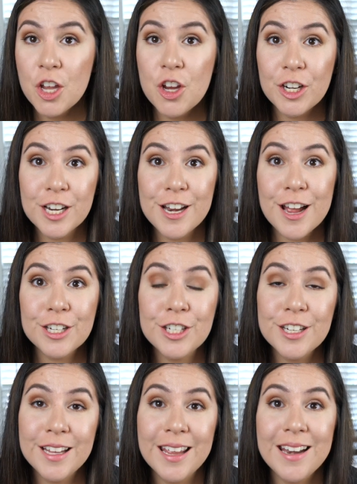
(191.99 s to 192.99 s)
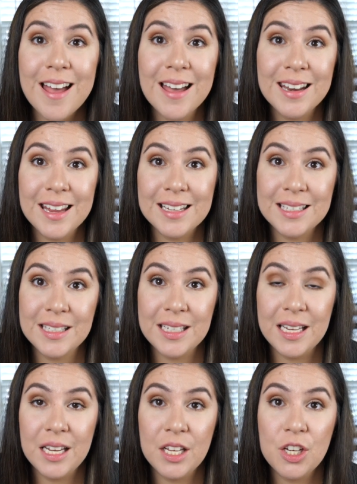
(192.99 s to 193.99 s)
Your deduction cannot
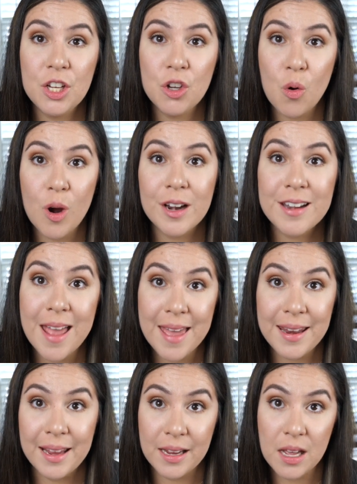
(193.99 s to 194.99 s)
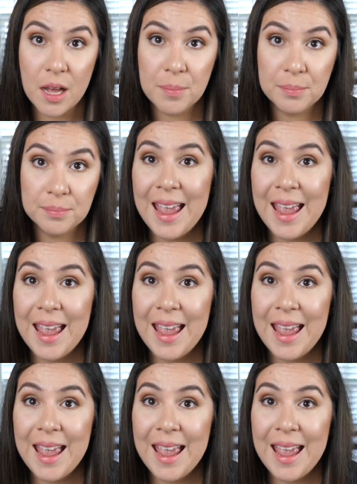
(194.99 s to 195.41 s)
exceed your net income